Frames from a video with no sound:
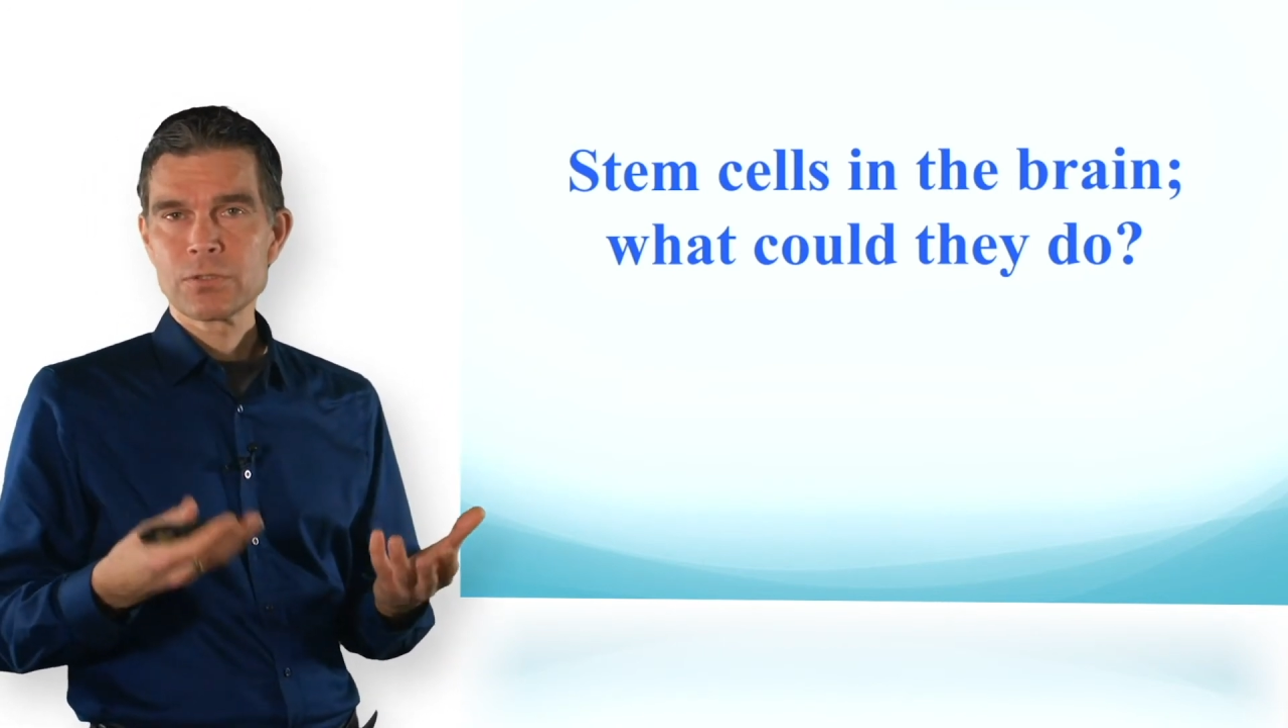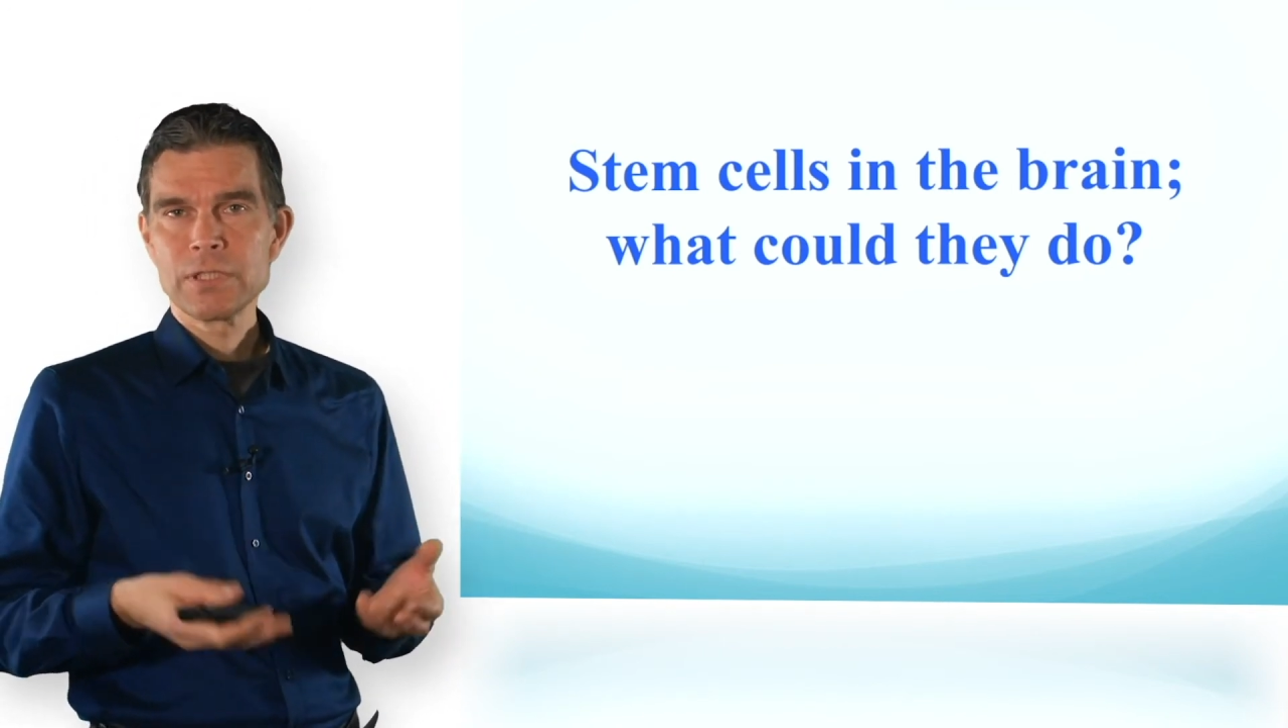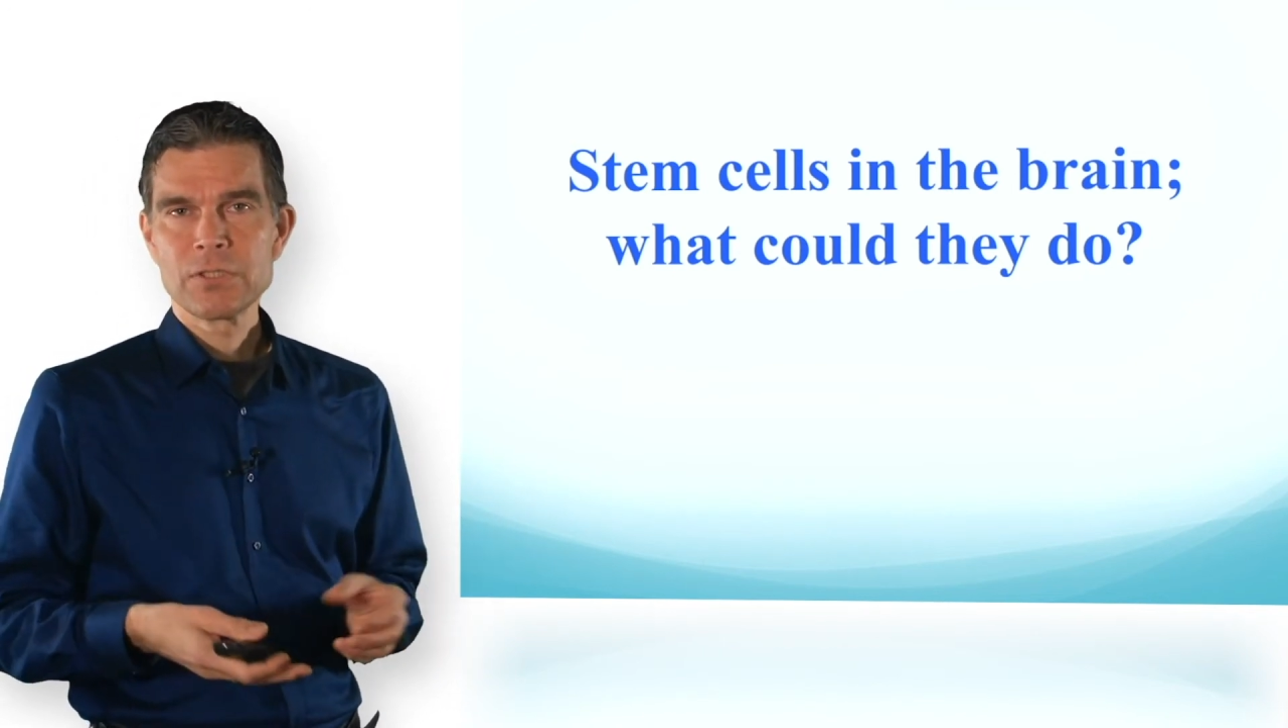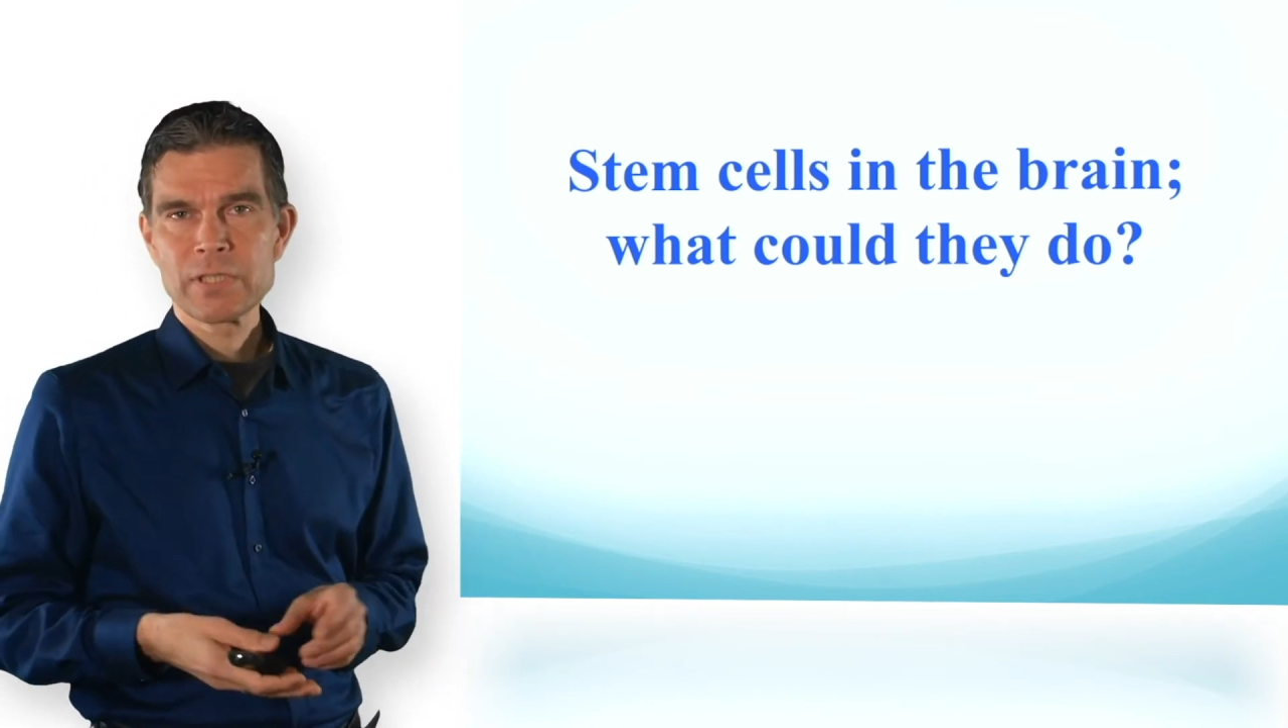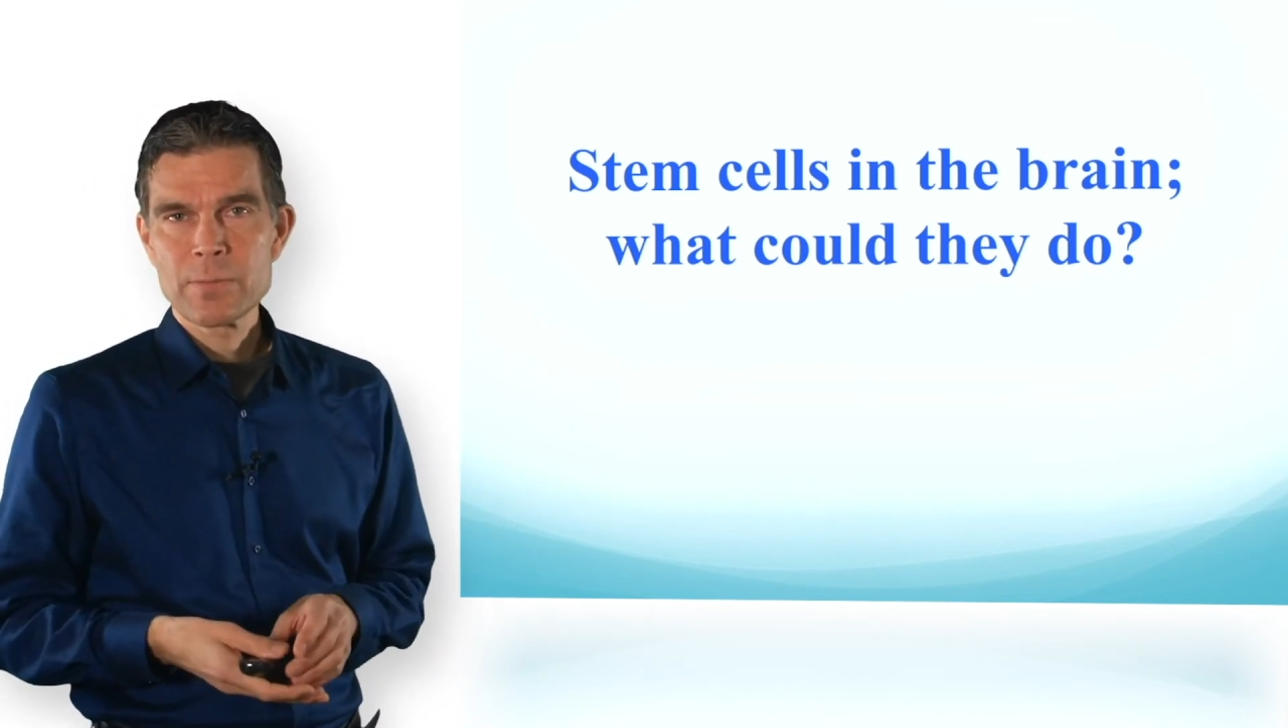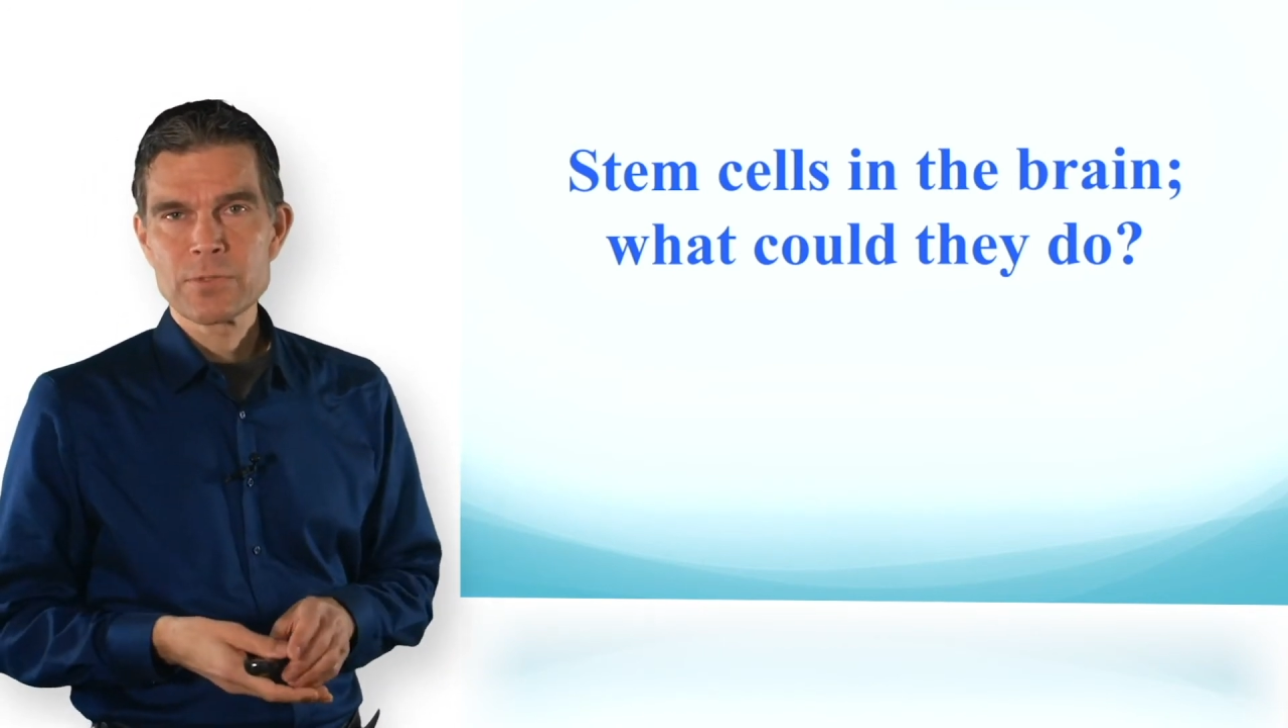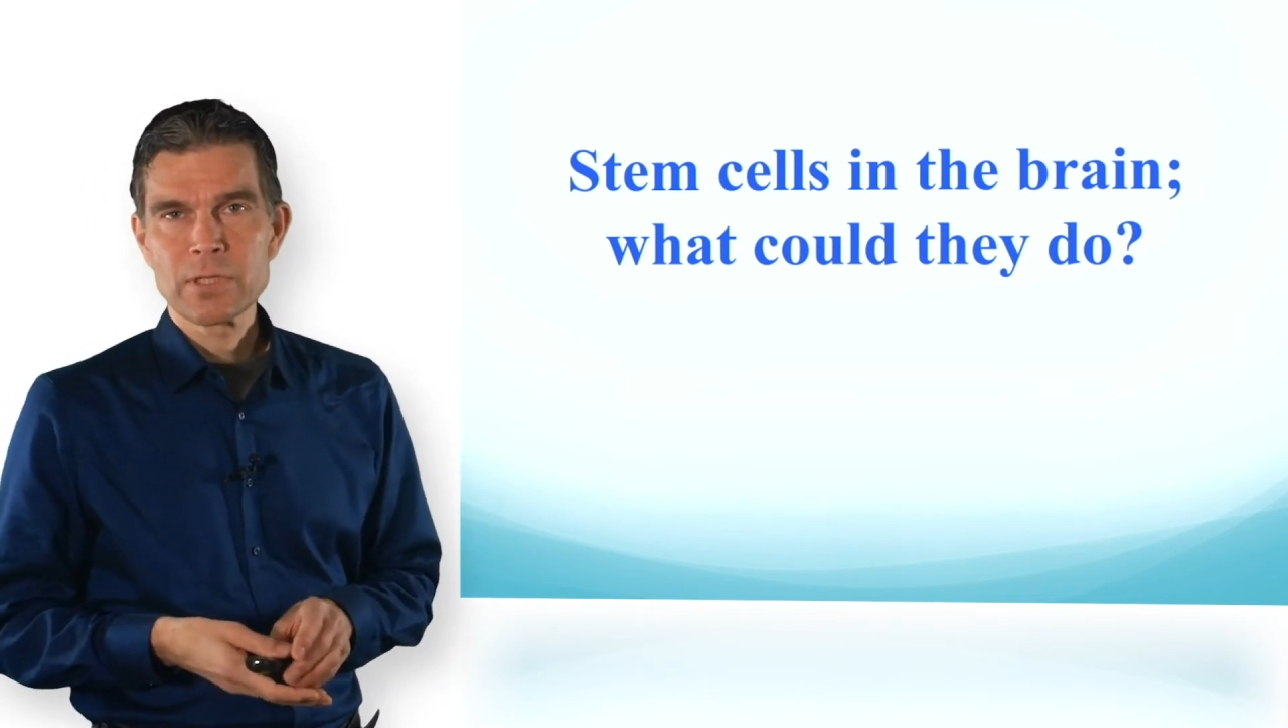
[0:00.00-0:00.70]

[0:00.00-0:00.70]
these stem